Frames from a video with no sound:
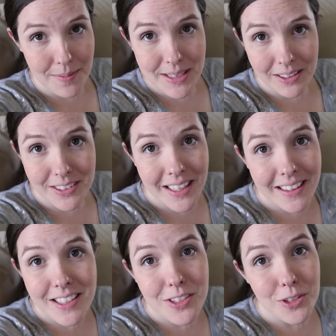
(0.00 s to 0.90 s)
I'm down to
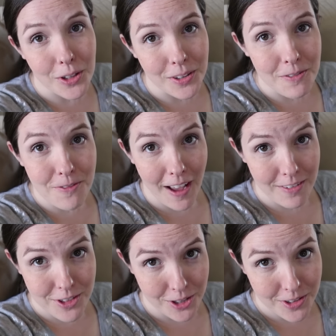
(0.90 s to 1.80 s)
like these certain
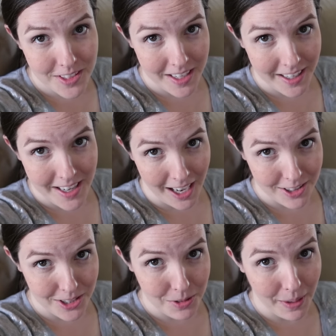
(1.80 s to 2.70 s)
5 shirts that I can
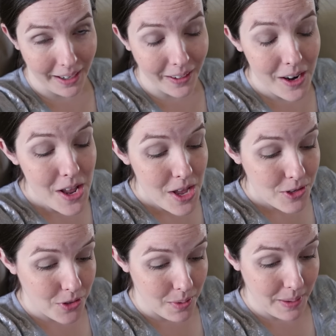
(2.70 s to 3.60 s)
actually wear,
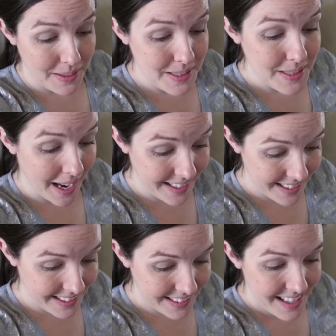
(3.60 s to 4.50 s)
so I'm
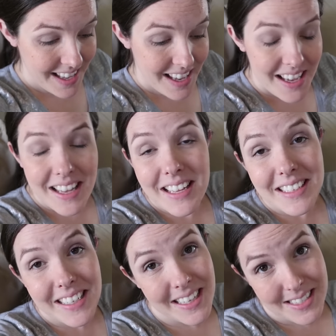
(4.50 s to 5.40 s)
excited
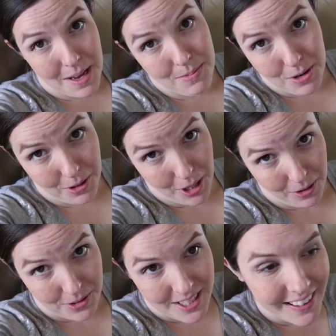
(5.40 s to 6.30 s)
to get some new clothes.